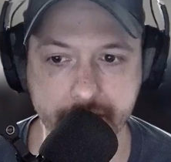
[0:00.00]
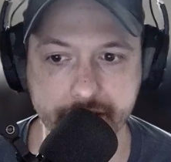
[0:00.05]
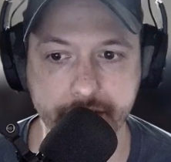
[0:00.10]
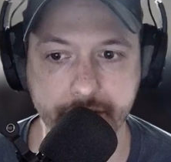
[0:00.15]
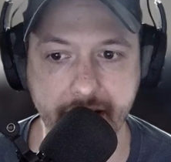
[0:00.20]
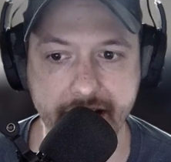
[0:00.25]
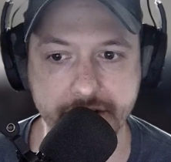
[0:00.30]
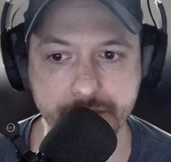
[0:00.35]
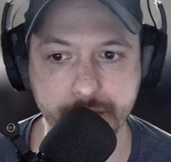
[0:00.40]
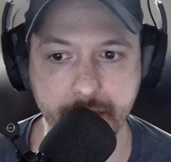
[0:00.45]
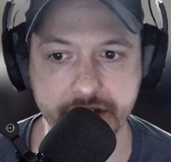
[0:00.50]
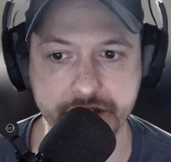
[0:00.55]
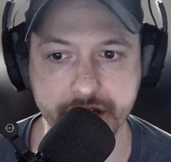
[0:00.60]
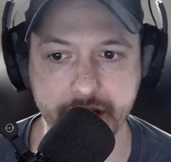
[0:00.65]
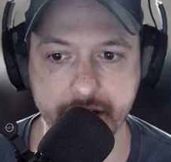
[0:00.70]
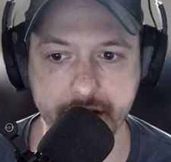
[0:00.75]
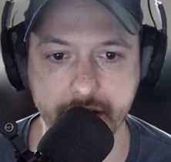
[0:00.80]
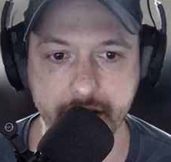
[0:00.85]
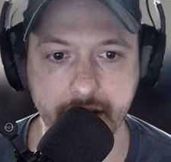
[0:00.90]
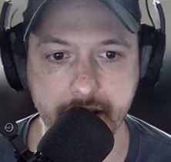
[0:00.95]
during the
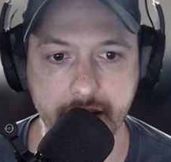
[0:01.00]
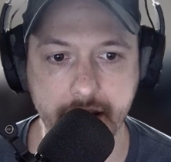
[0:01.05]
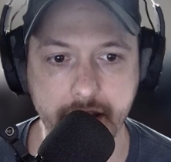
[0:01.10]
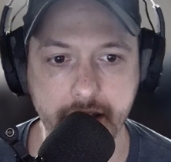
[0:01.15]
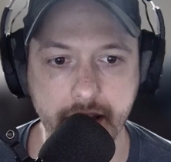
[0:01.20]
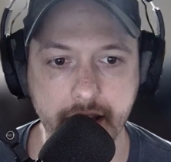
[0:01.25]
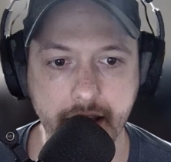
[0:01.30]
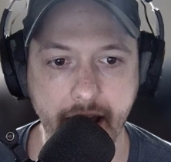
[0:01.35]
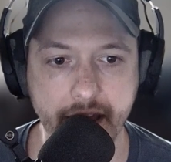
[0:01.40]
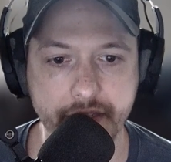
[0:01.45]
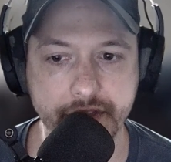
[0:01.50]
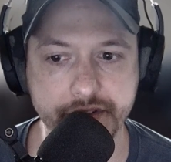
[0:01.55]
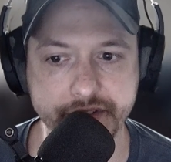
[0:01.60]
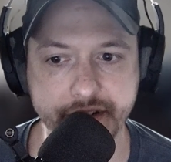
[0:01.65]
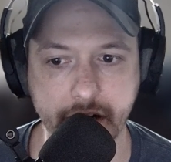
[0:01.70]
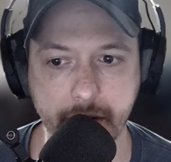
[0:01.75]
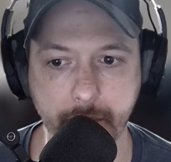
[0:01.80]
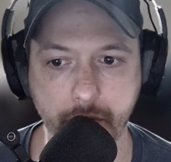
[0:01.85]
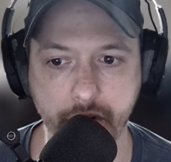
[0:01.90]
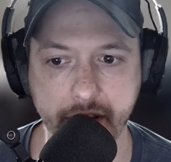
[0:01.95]
graduation, I had the
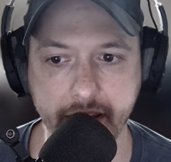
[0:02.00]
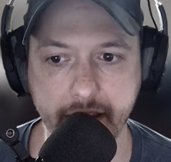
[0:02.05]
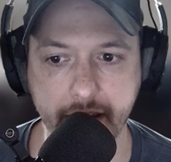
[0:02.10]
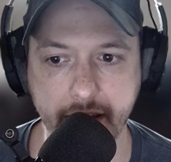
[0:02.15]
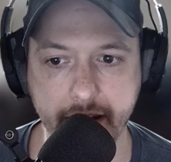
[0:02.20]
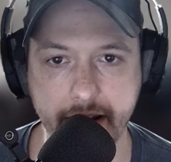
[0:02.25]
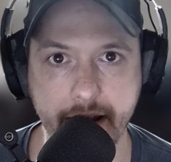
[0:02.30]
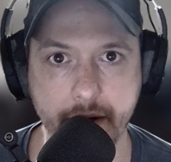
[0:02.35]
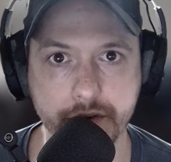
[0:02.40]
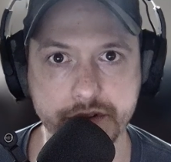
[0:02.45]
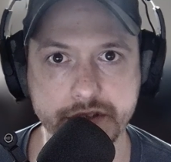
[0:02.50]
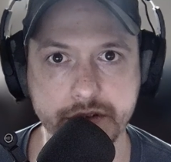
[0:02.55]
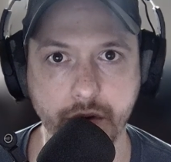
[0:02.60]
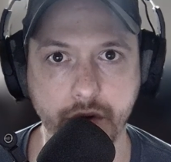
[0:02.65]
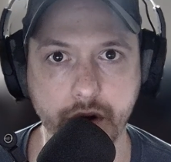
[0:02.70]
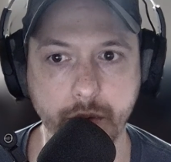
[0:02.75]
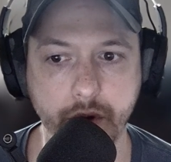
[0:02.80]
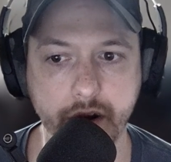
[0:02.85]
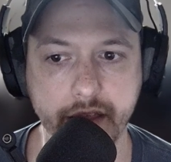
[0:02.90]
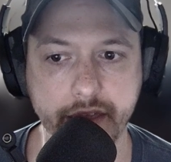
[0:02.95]
ceremony, and I was the
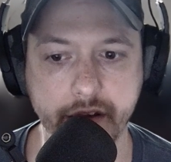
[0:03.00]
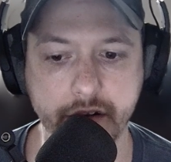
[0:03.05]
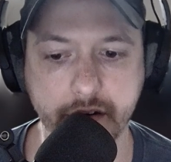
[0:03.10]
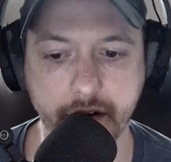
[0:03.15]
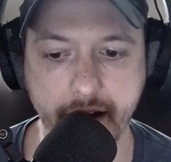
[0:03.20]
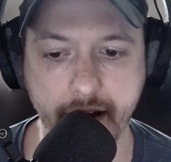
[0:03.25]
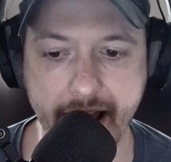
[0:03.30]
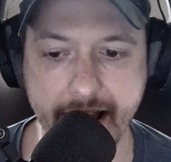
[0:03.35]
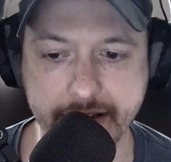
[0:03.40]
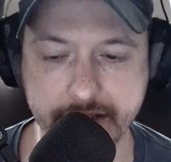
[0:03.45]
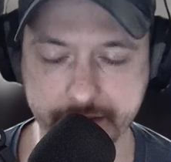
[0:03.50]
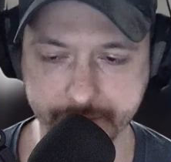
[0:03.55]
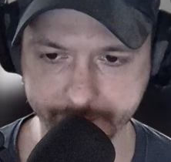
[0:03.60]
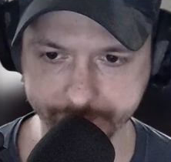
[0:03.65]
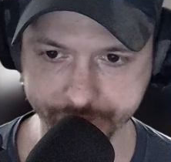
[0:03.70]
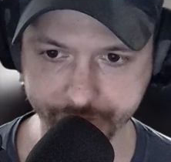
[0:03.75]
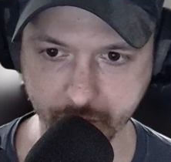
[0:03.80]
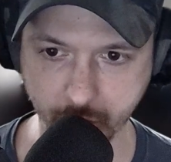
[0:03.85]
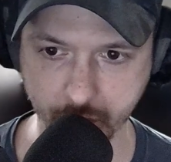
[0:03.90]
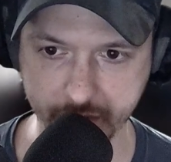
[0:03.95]
only one in the class
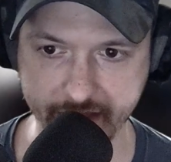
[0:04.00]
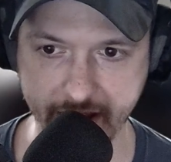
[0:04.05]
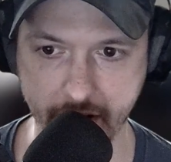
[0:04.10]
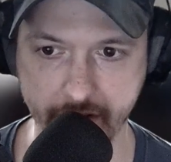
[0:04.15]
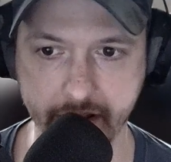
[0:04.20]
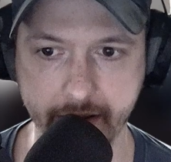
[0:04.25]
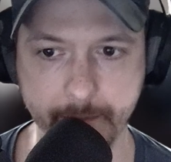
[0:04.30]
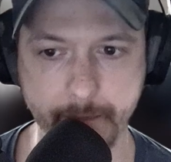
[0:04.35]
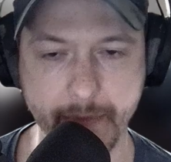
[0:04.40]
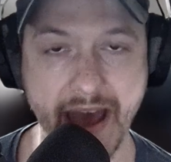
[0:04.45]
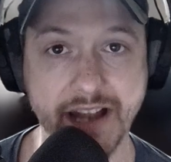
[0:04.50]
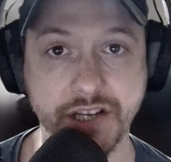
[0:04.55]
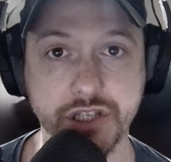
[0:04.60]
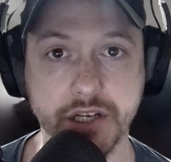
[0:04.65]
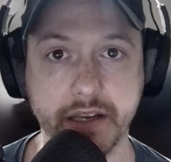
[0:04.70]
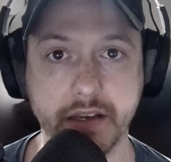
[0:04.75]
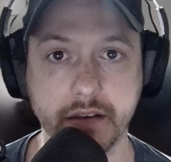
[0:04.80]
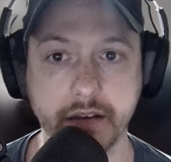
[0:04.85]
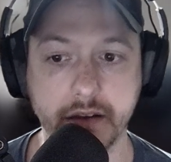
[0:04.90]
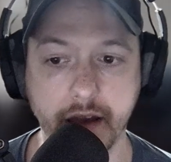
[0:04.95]
without a
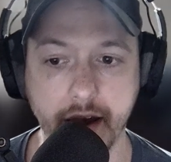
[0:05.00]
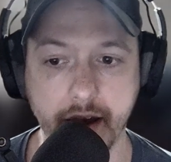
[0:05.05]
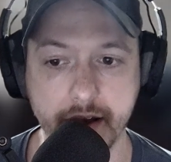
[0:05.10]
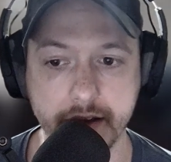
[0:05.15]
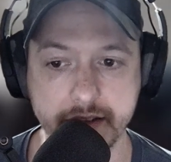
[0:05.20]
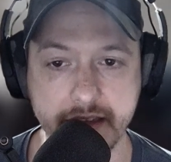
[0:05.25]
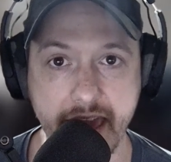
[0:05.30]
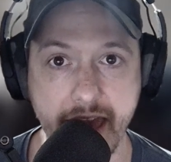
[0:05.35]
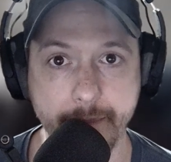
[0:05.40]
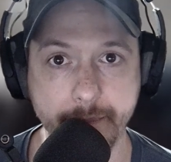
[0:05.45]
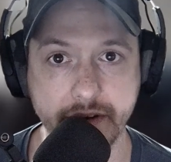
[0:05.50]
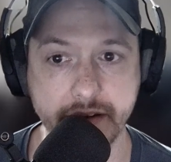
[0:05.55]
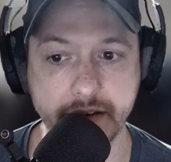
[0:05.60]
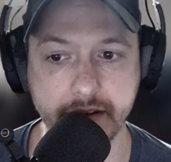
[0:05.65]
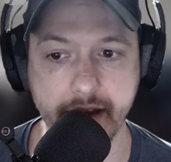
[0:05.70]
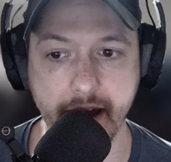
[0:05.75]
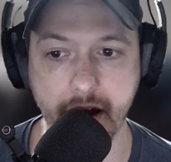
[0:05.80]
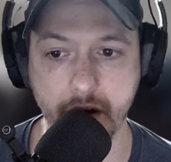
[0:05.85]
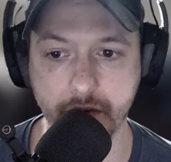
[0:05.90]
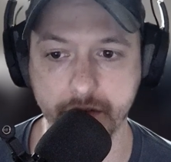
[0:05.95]
matching uh, cap
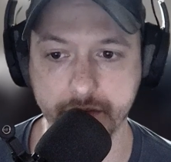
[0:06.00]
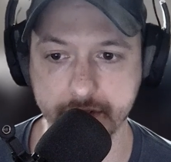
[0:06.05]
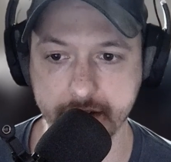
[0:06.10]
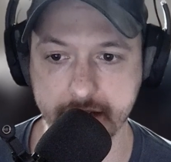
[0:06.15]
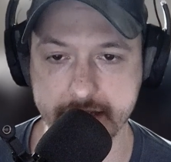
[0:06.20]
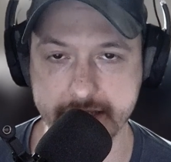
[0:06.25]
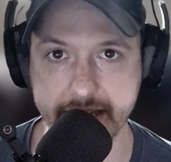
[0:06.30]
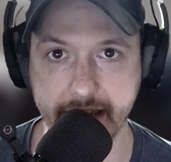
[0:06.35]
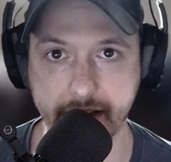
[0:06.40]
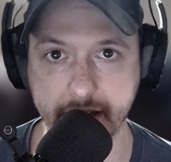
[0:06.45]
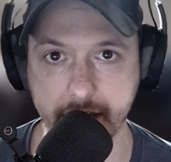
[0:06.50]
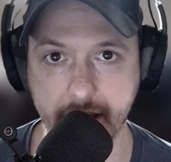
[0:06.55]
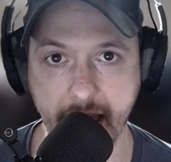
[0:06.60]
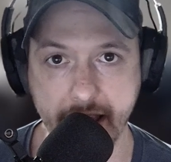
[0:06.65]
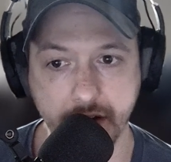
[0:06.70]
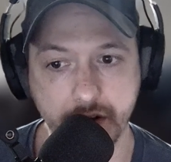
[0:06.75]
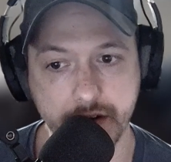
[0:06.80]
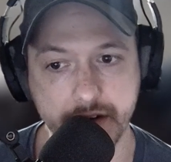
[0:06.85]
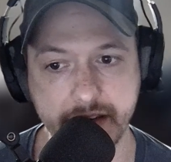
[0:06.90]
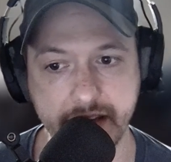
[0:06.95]
and gown because I,
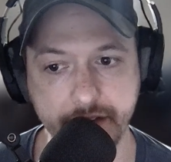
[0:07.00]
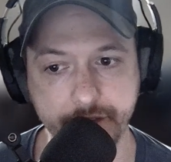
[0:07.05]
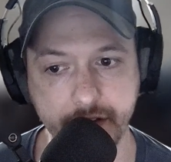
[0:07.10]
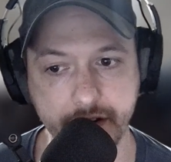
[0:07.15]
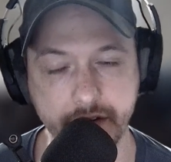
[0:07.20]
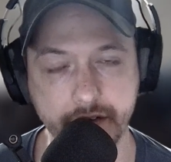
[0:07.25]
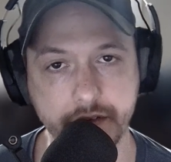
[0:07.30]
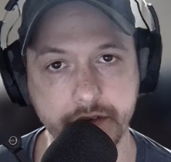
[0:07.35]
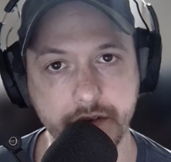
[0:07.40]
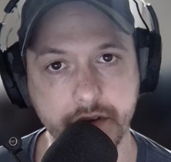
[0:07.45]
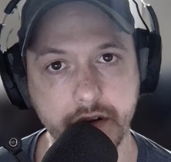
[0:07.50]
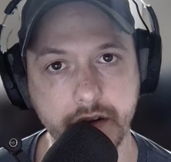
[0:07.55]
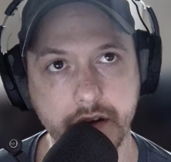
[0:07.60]
I couldn't even,